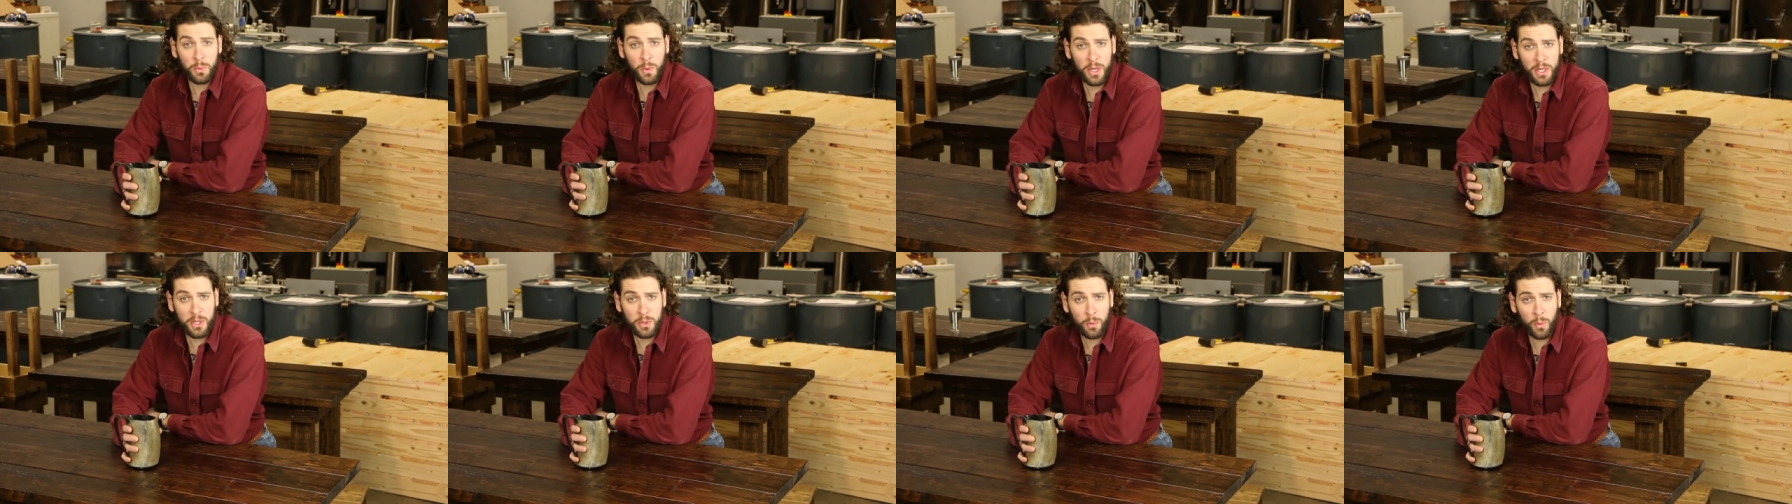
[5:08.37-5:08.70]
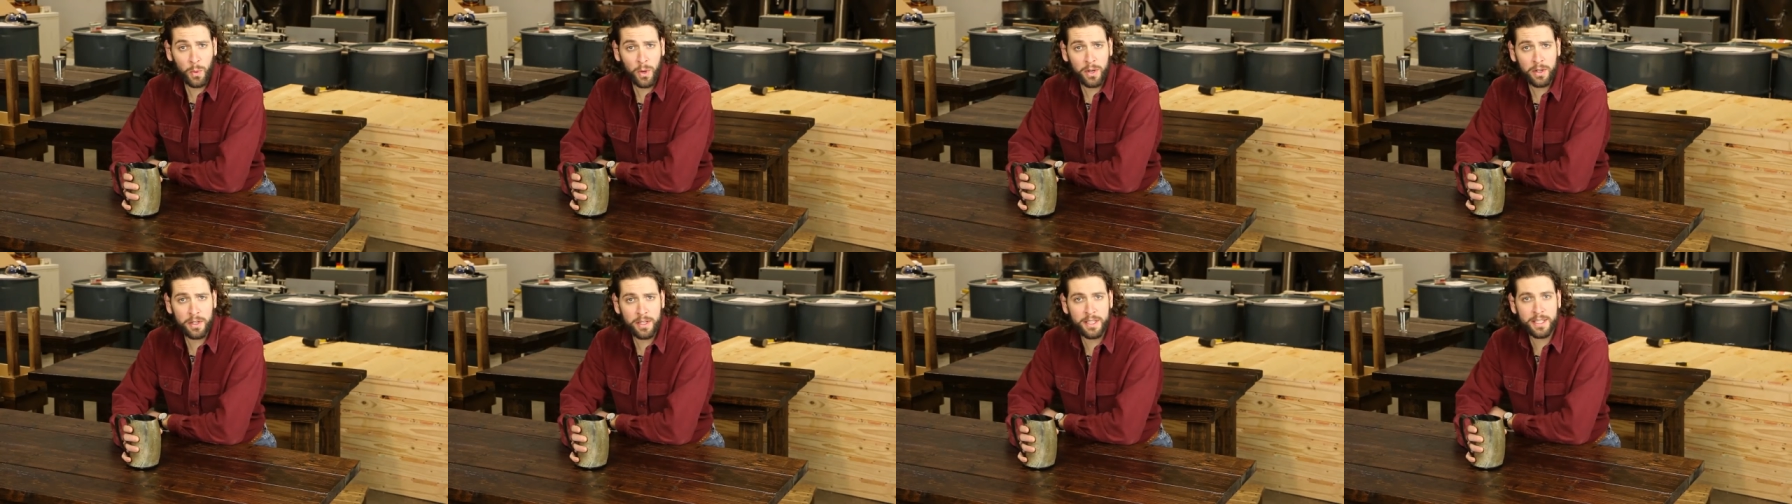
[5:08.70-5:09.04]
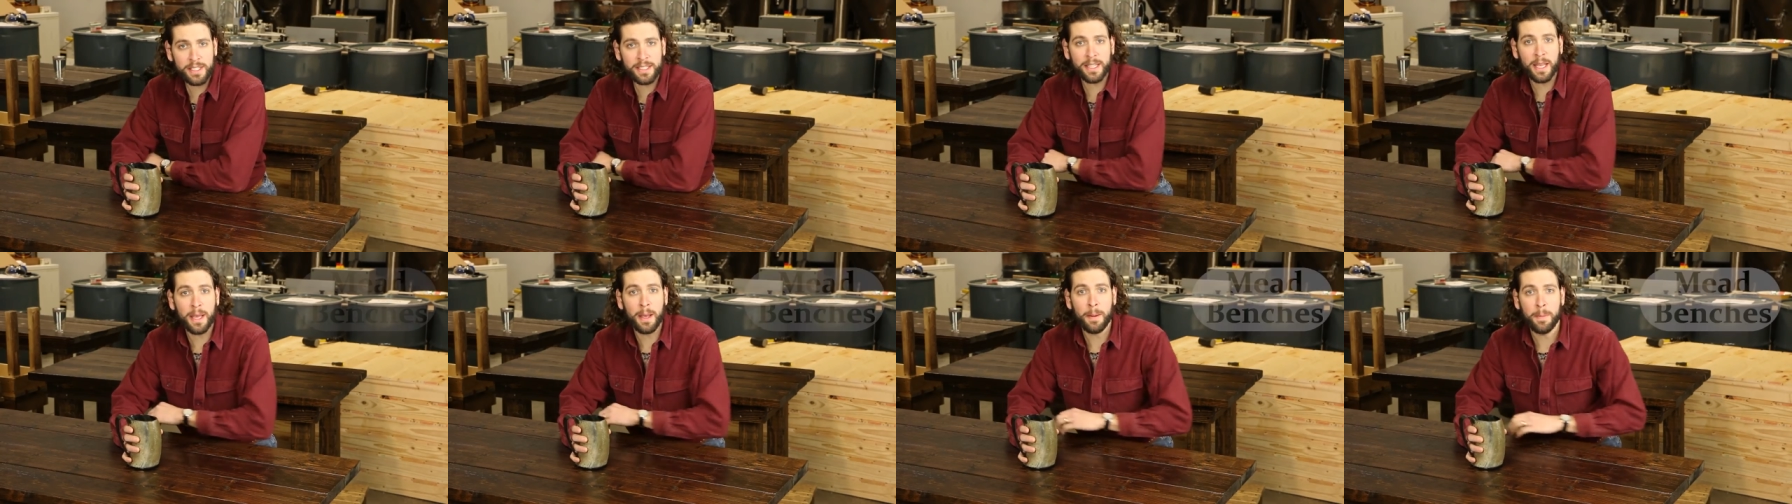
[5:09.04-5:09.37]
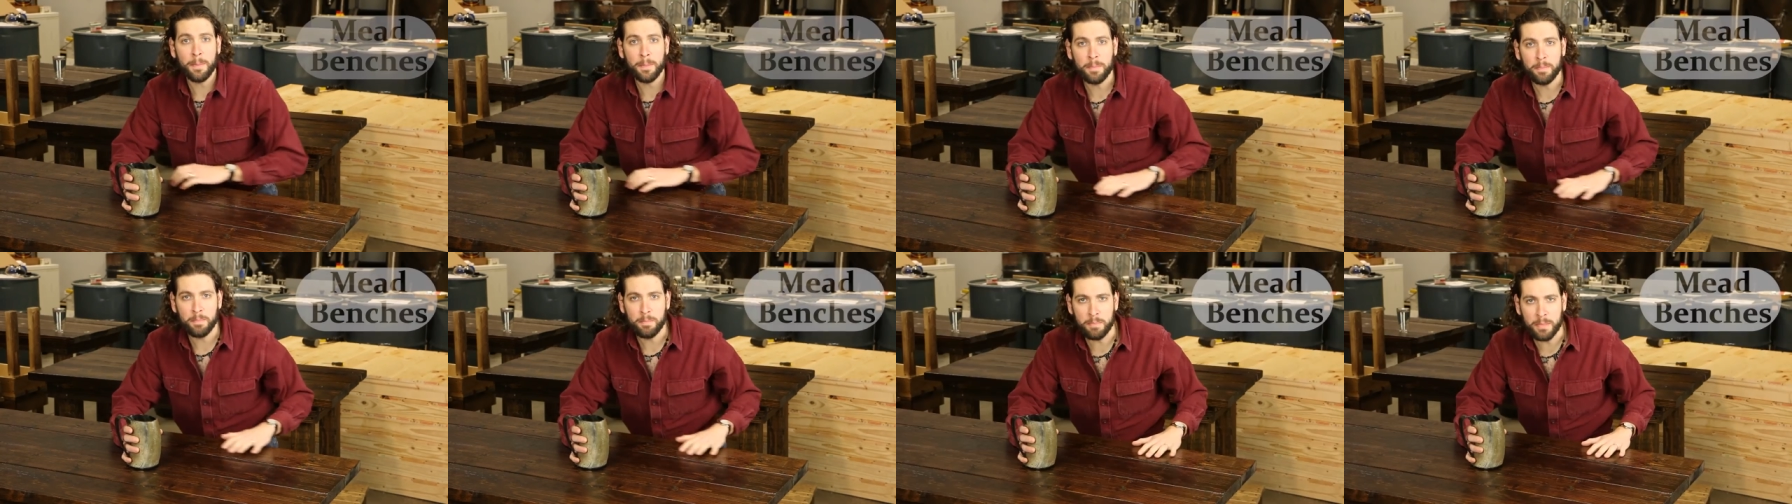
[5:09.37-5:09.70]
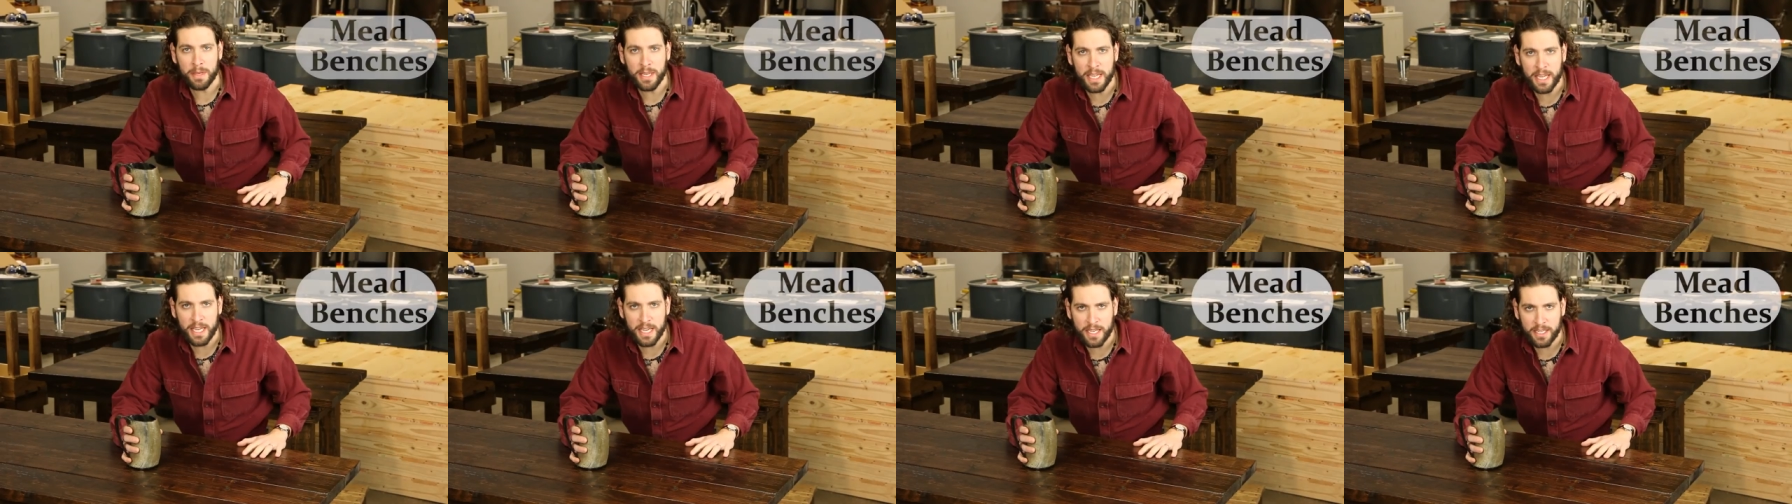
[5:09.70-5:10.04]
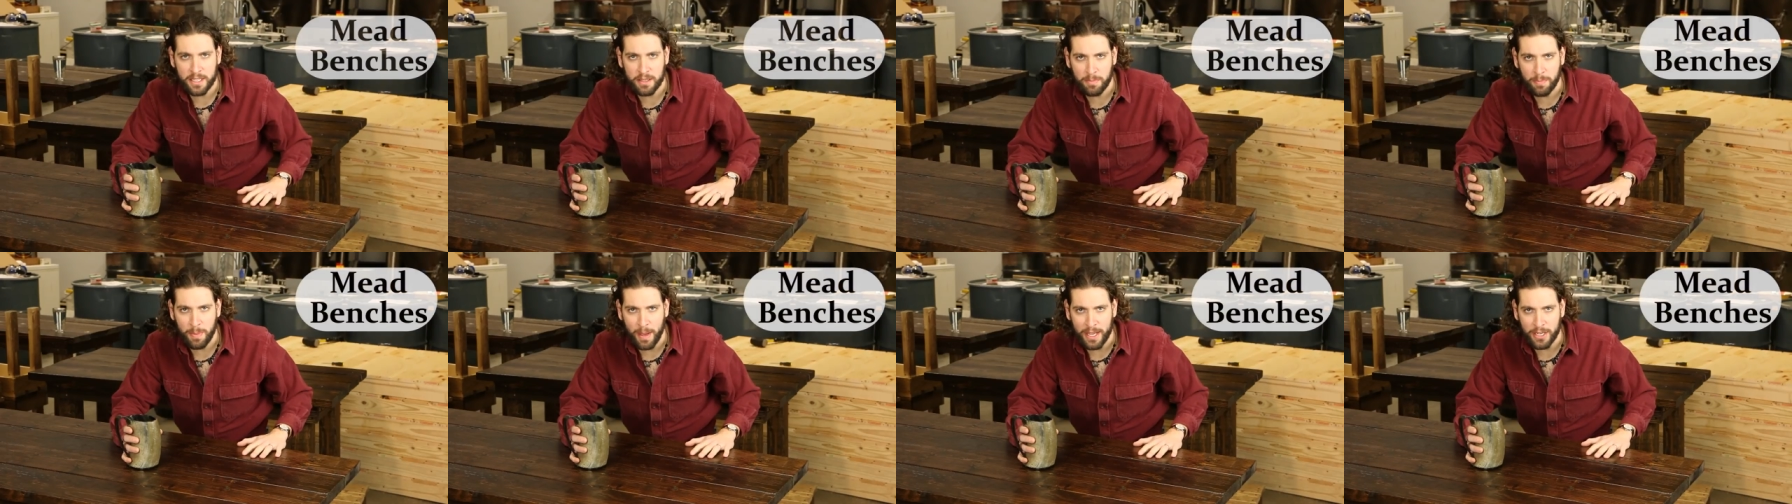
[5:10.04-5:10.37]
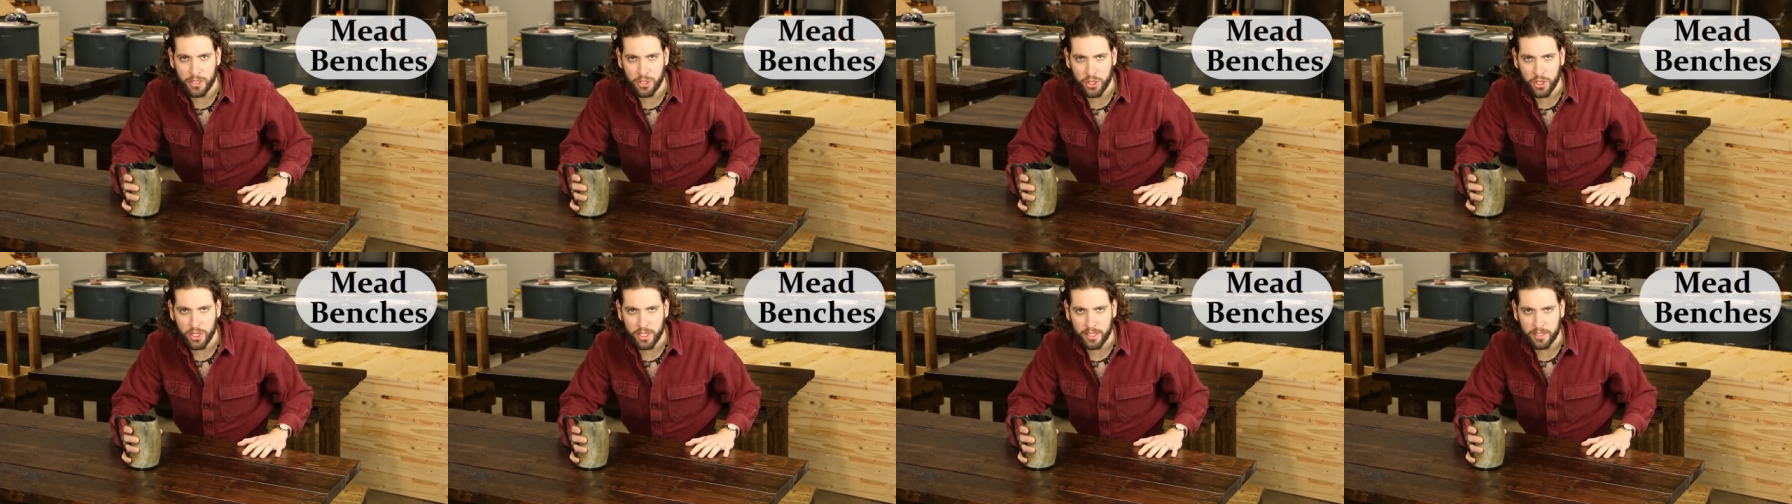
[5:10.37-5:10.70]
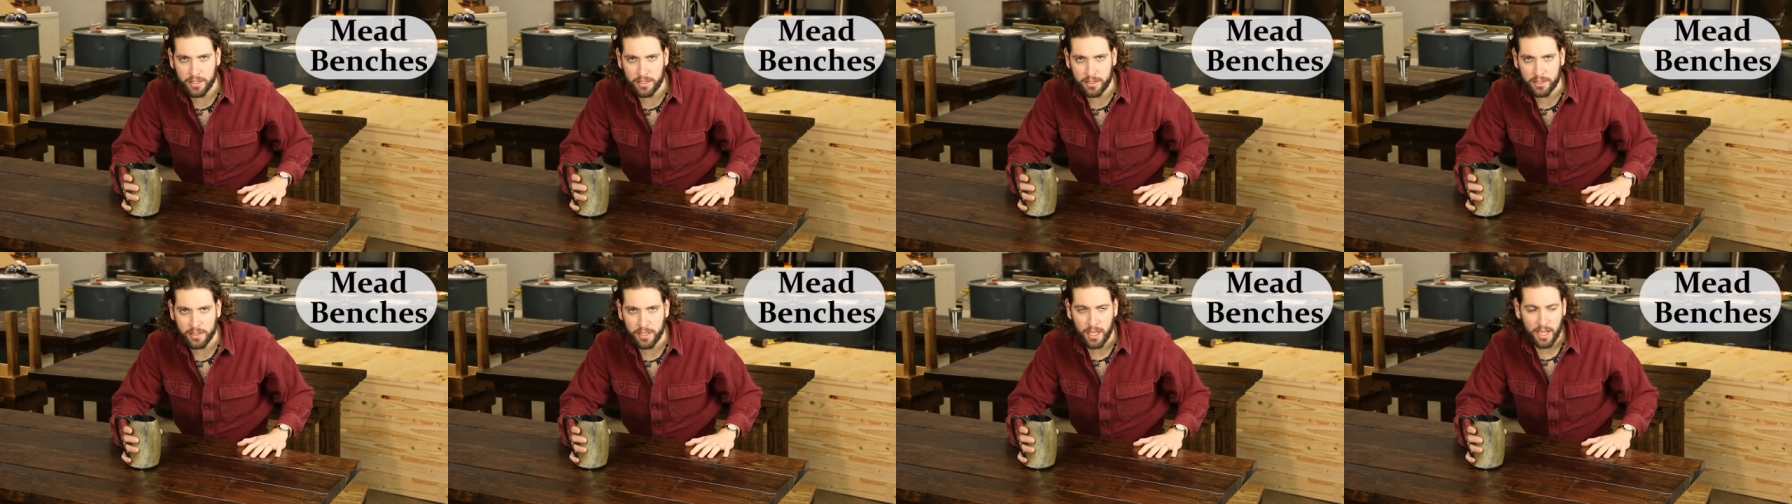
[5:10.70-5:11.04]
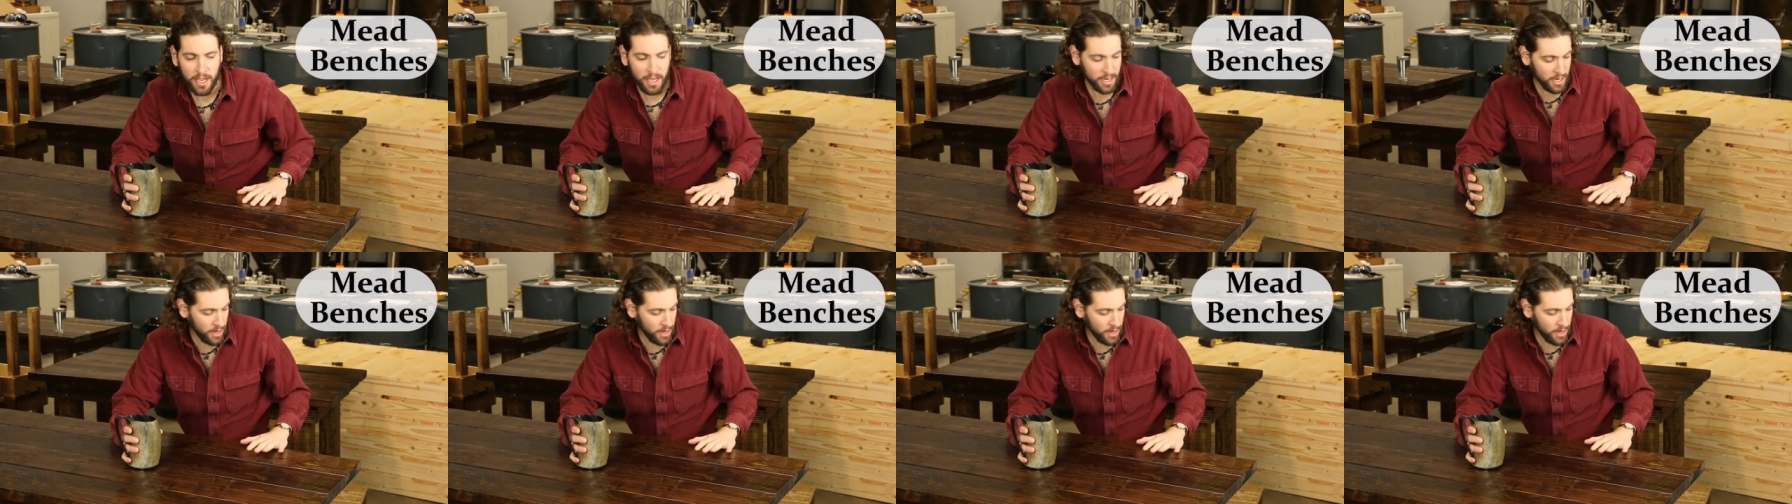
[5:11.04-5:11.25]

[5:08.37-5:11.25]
week's word is mead benches.